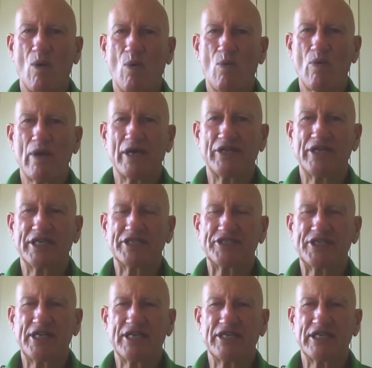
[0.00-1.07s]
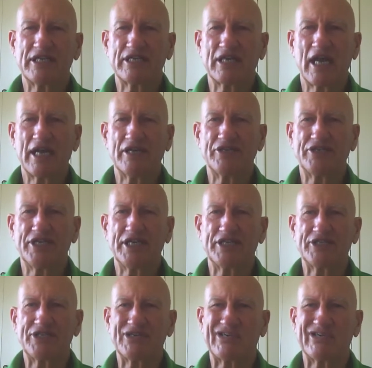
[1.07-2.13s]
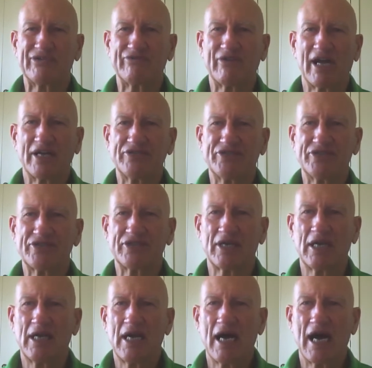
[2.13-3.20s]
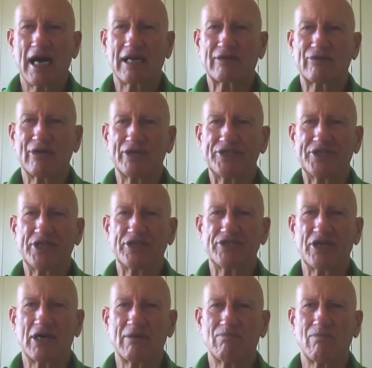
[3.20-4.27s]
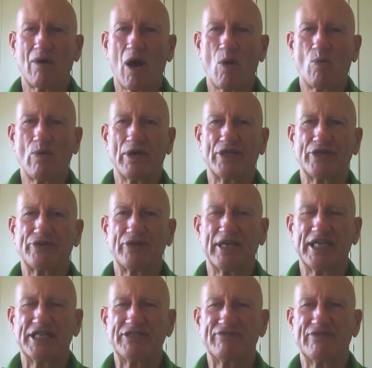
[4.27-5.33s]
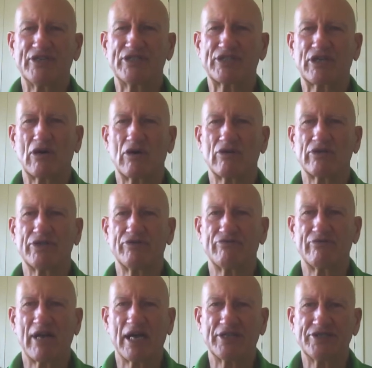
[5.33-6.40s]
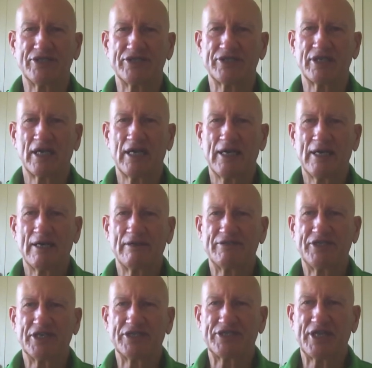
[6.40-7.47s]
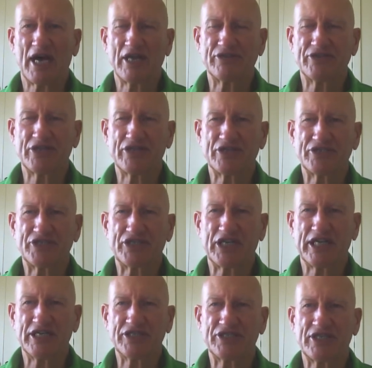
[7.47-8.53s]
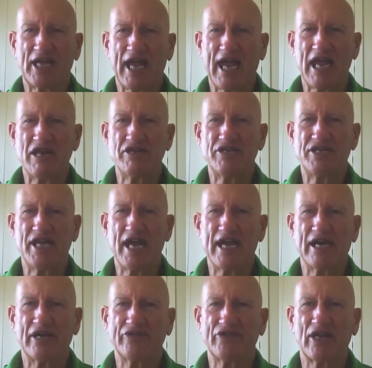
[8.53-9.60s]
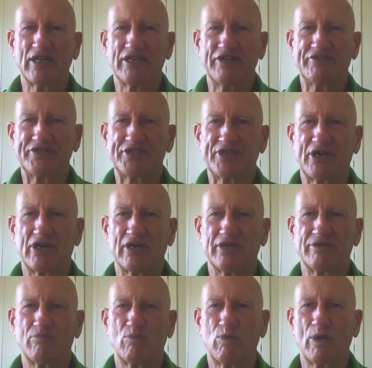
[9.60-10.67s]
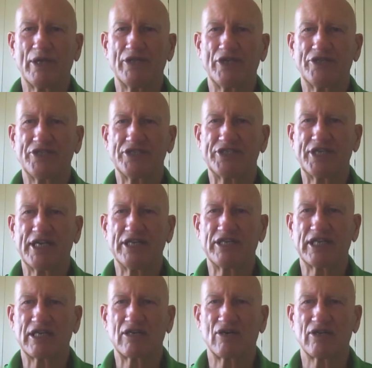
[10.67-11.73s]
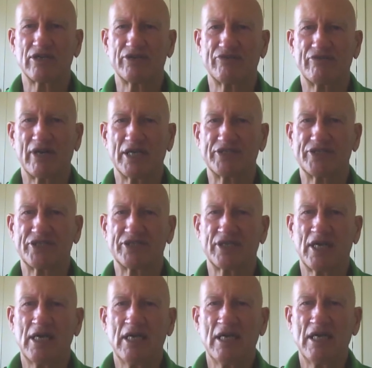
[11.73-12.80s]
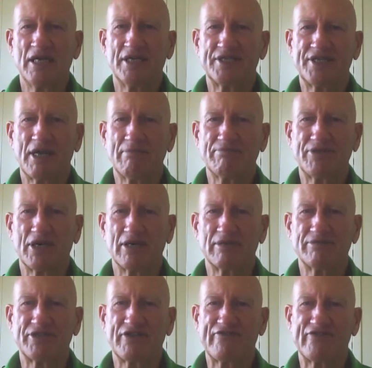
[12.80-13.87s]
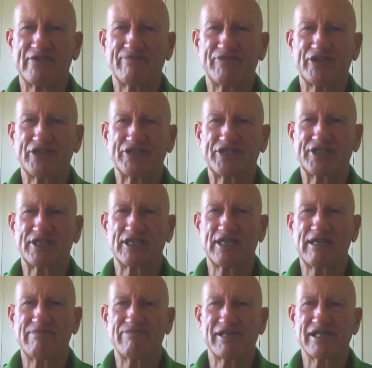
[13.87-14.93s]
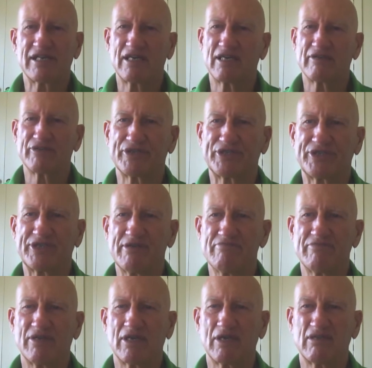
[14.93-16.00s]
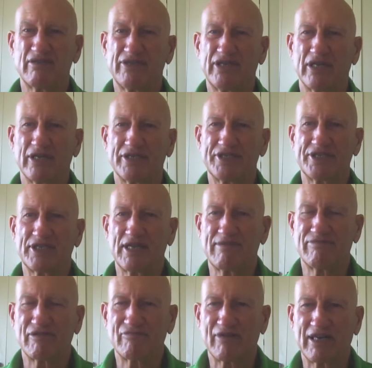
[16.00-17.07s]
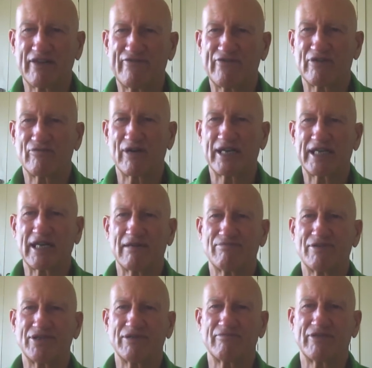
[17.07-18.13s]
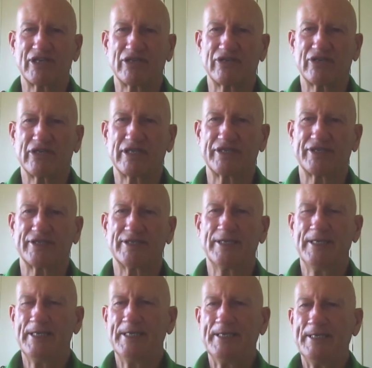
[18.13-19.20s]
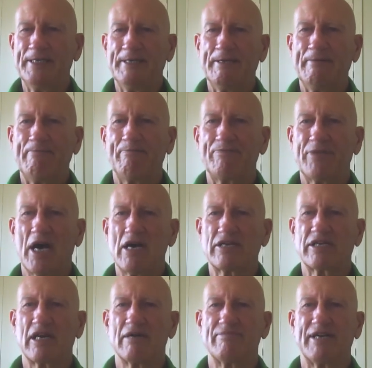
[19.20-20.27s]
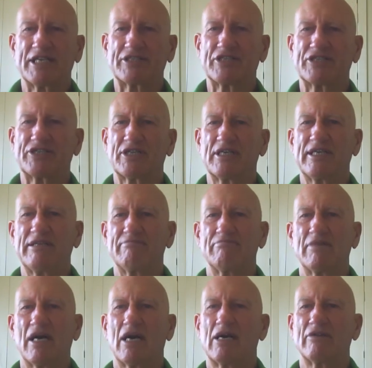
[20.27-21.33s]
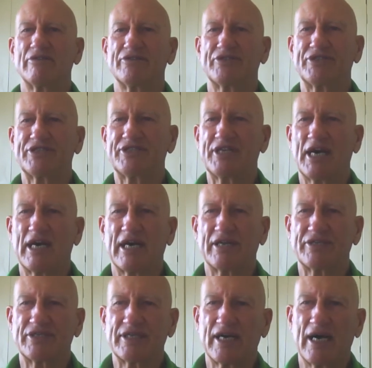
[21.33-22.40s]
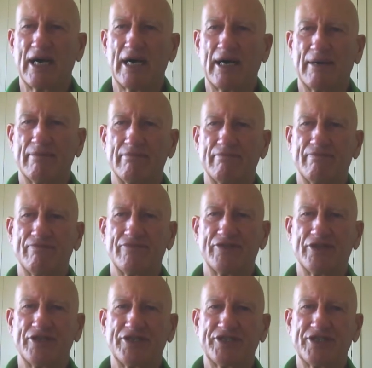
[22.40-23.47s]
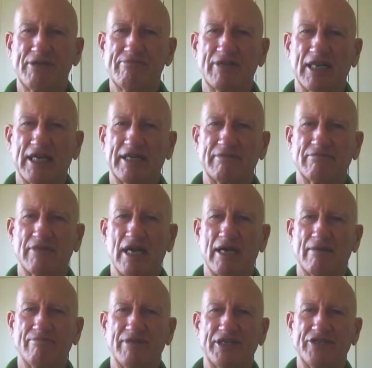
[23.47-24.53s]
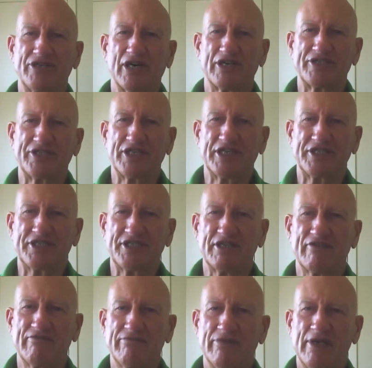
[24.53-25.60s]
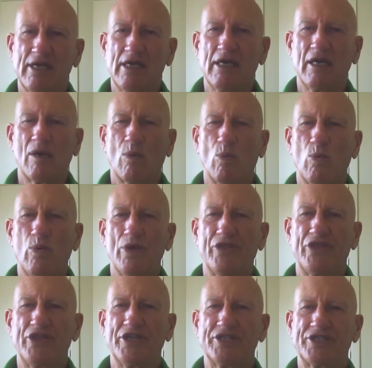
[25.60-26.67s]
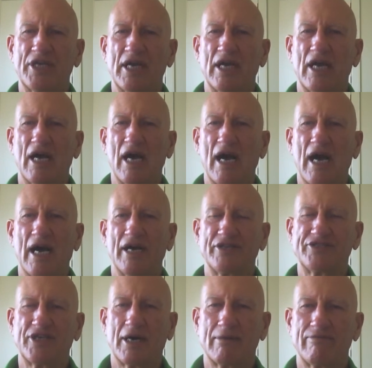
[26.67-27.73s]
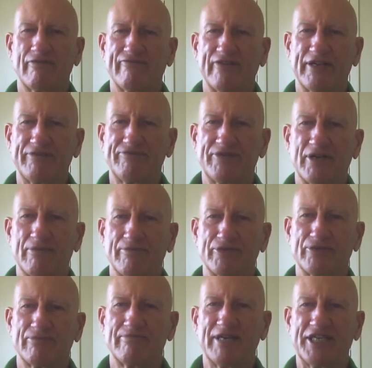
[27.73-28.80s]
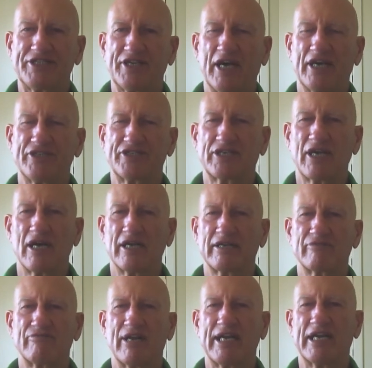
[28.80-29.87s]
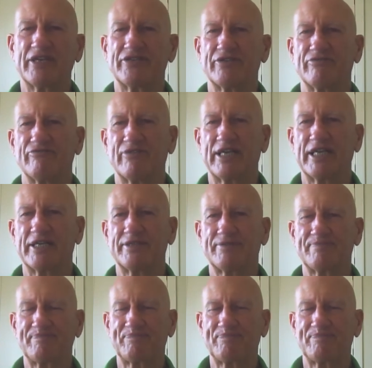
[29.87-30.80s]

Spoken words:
where the ascending intestine runs, across the top where the transverse colon runs, just under the chest, and down the left side where the descending colon runs. Sometimes, if I'm not sleeping, I sleeping well if I wake up in the middle of the night and don't go back to sleep, I'll start stimulate a bit of digestion with this type of abdominal massage, going round and round.